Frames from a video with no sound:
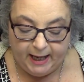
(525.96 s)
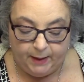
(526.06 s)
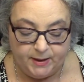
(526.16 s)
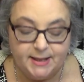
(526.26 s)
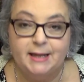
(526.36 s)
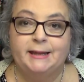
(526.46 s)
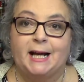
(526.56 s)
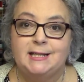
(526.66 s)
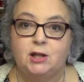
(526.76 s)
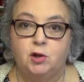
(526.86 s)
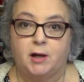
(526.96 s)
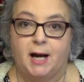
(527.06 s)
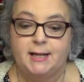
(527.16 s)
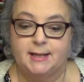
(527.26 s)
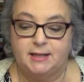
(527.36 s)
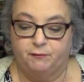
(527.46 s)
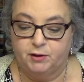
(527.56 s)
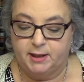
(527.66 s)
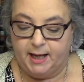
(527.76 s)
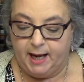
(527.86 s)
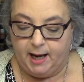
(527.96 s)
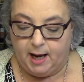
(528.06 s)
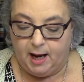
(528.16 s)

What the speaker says: Anyways, that's it, you guys. That's it for today.